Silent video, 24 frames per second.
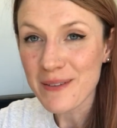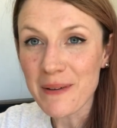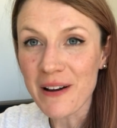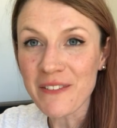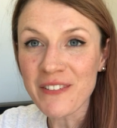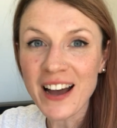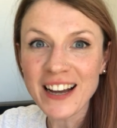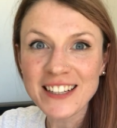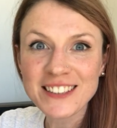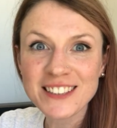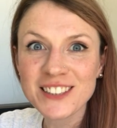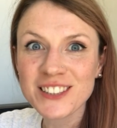I've
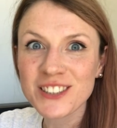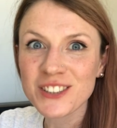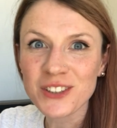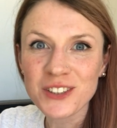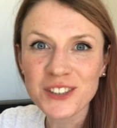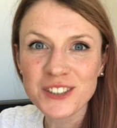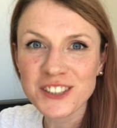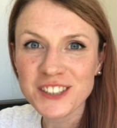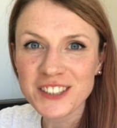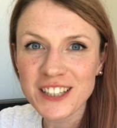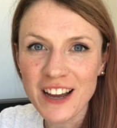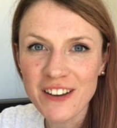had
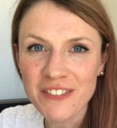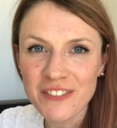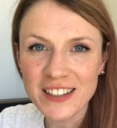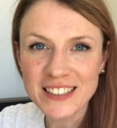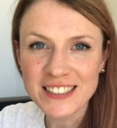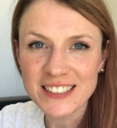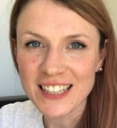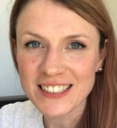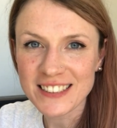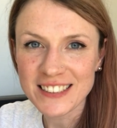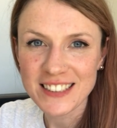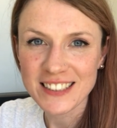such a
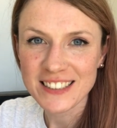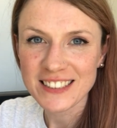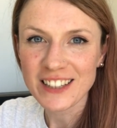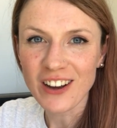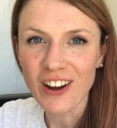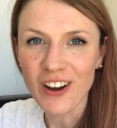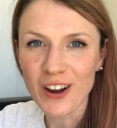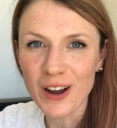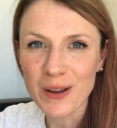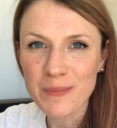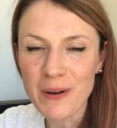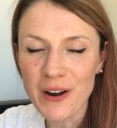fantastic
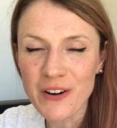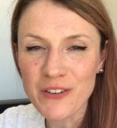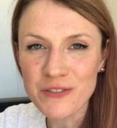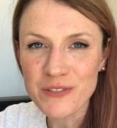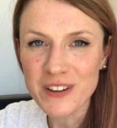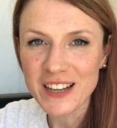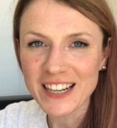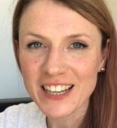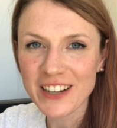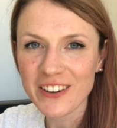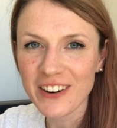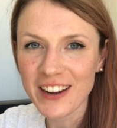time, a
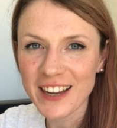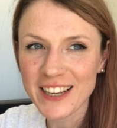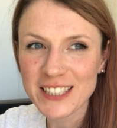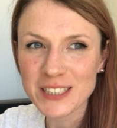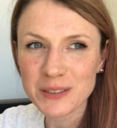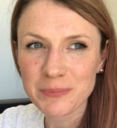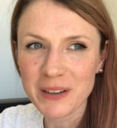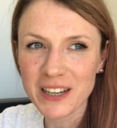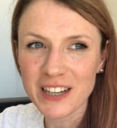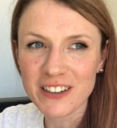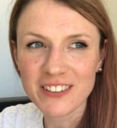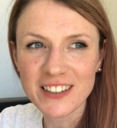really great
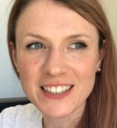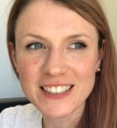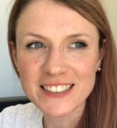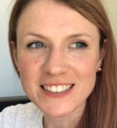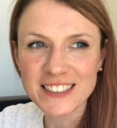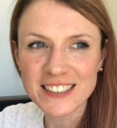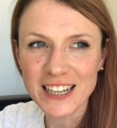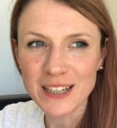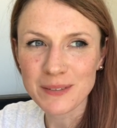experience,